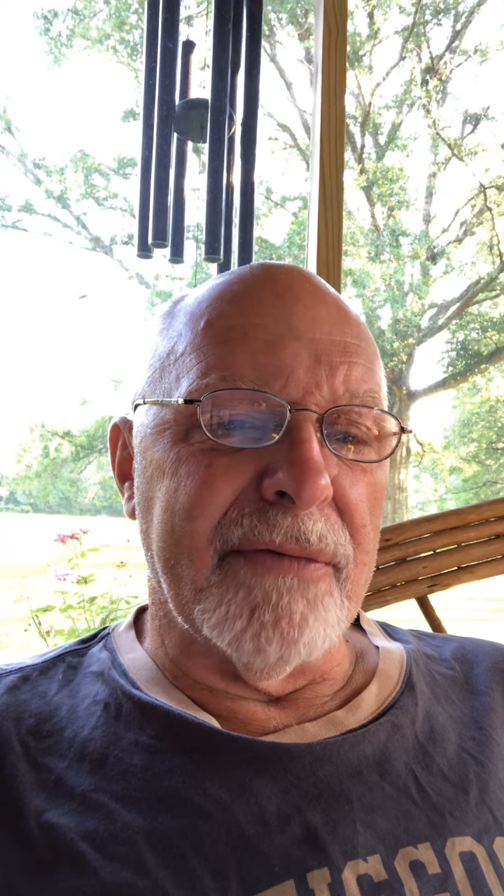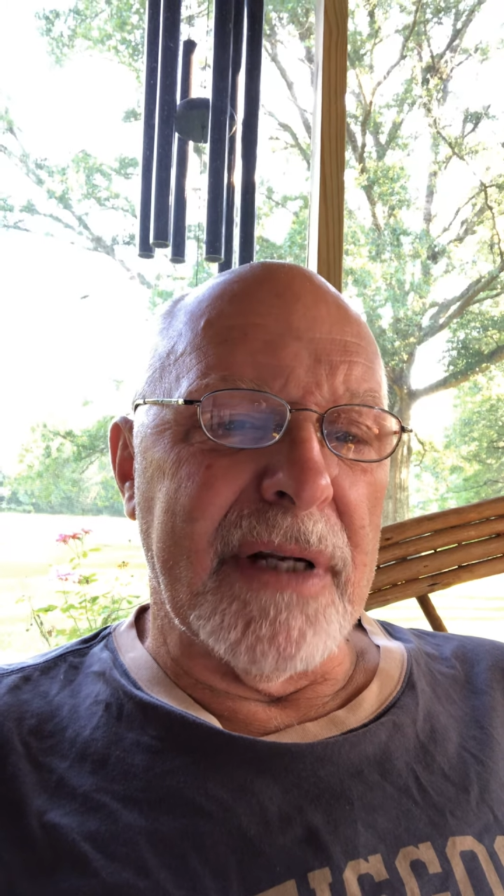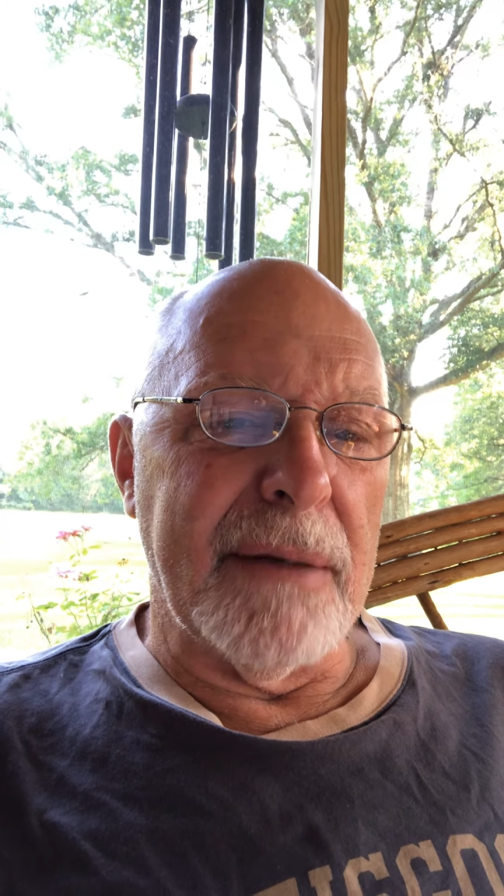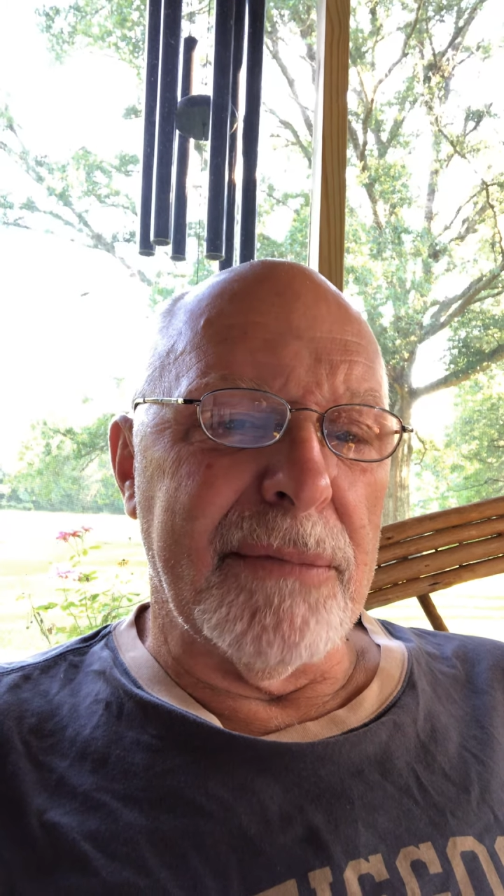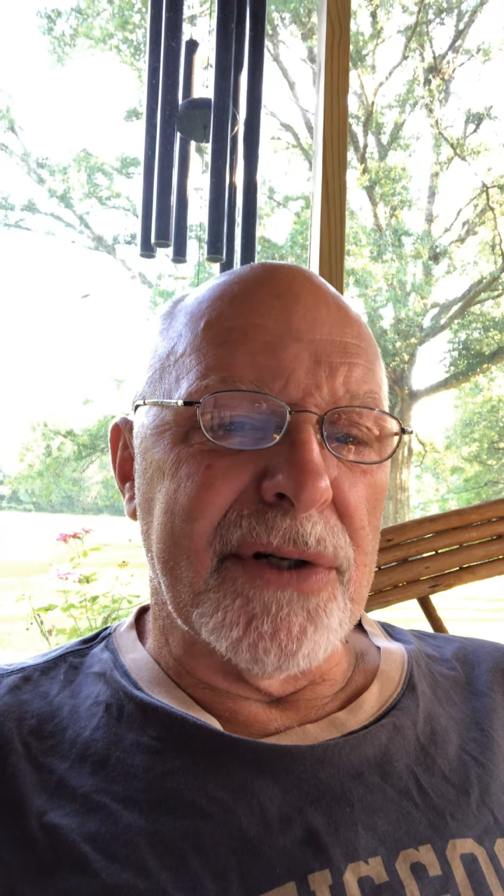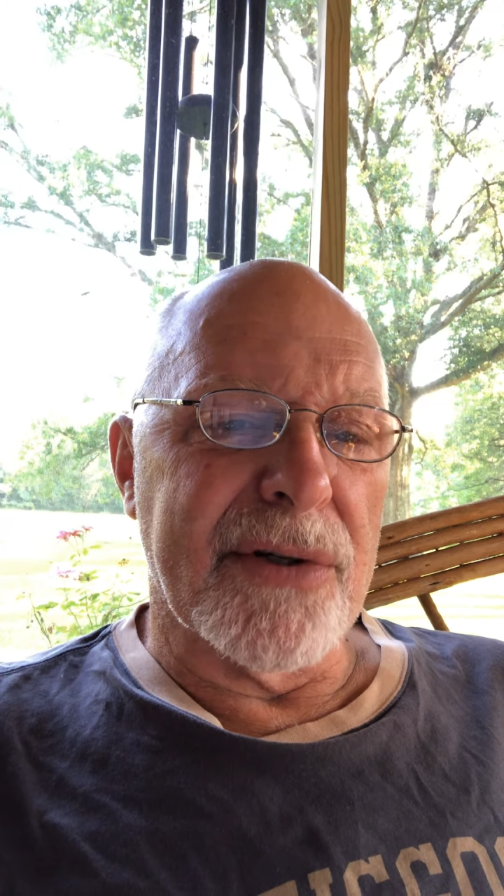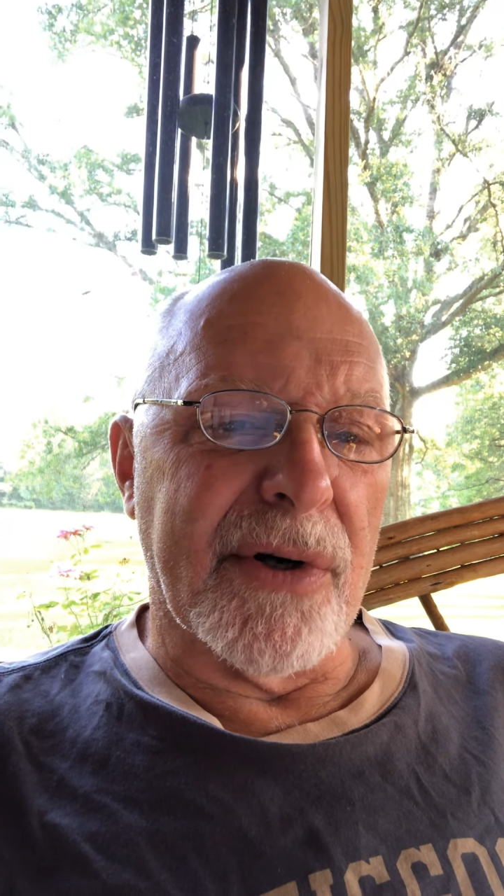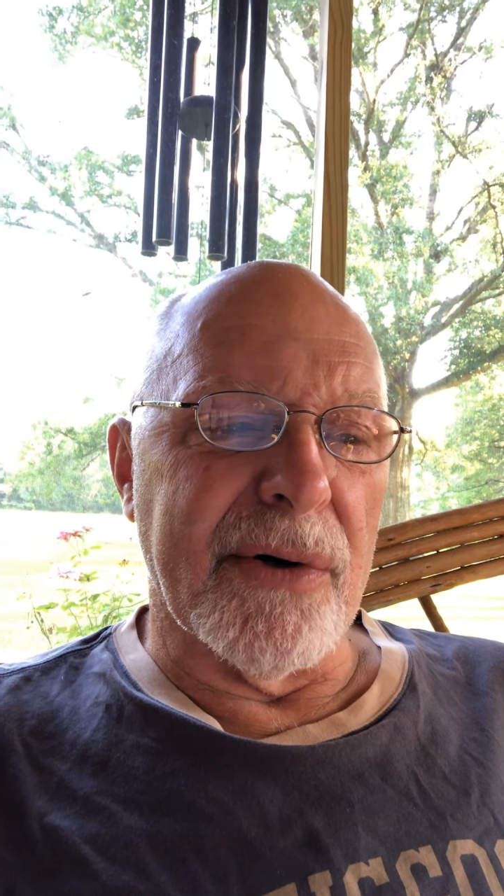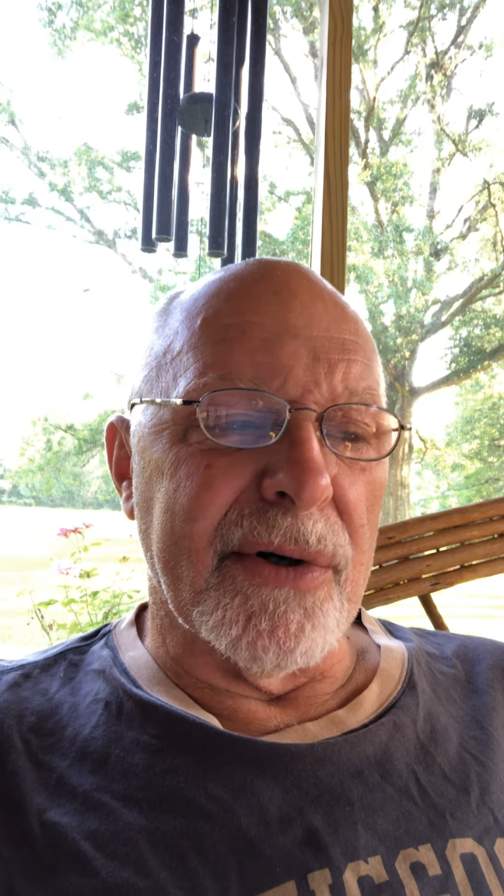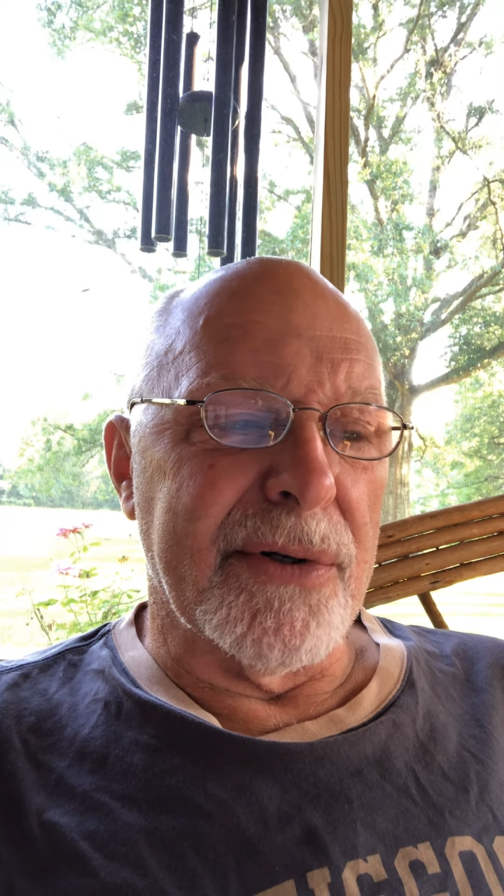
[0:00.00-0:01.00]
deep
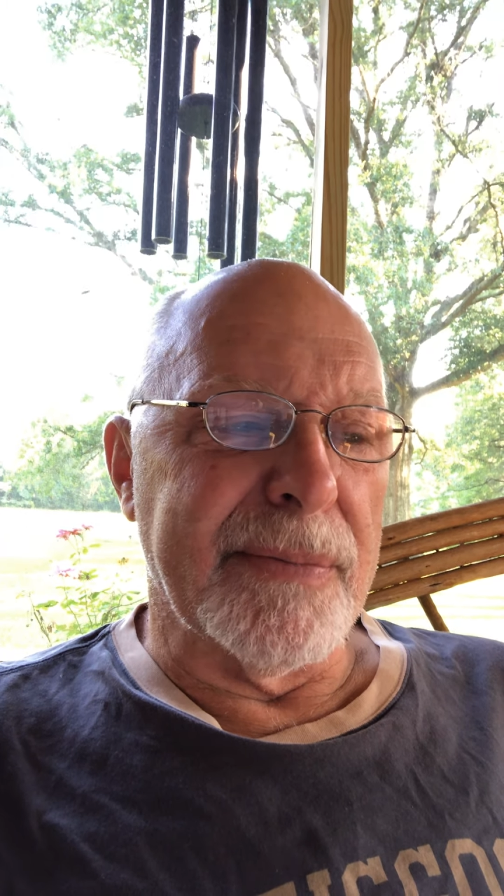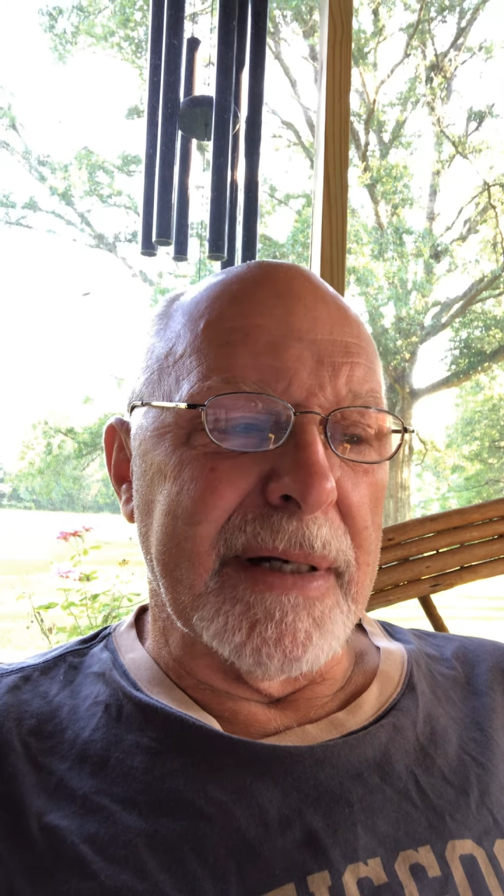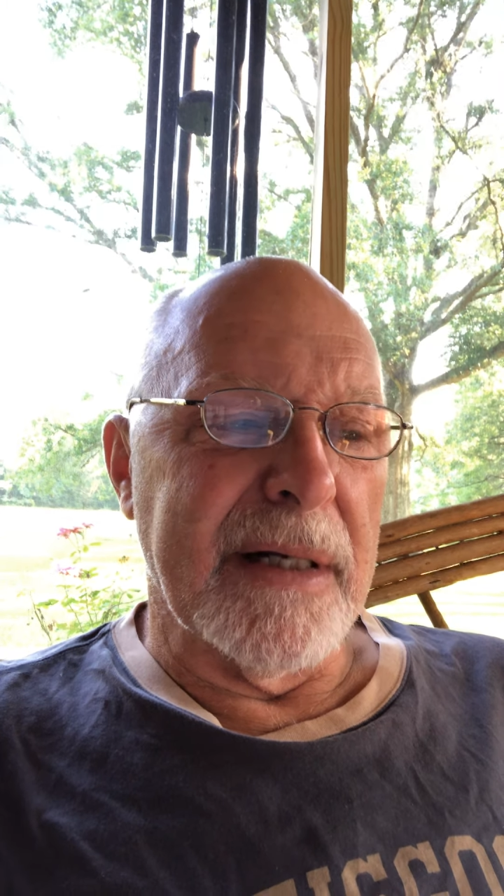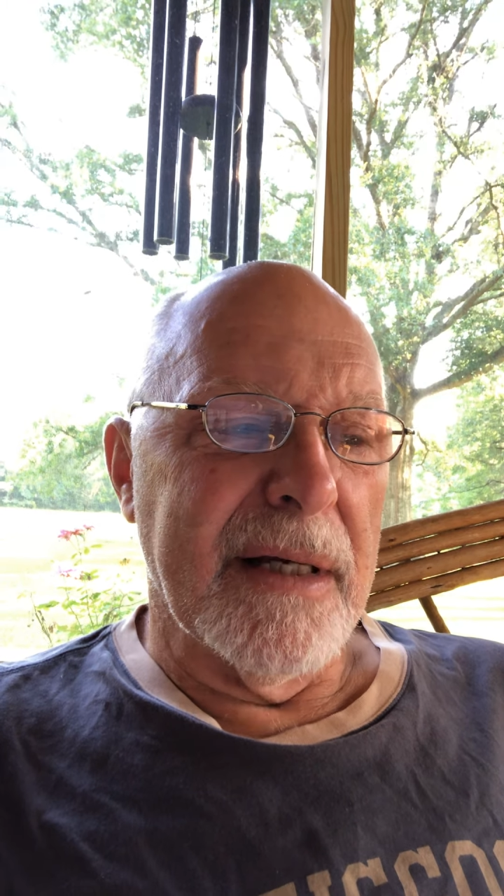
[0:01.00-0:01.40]
discouragement.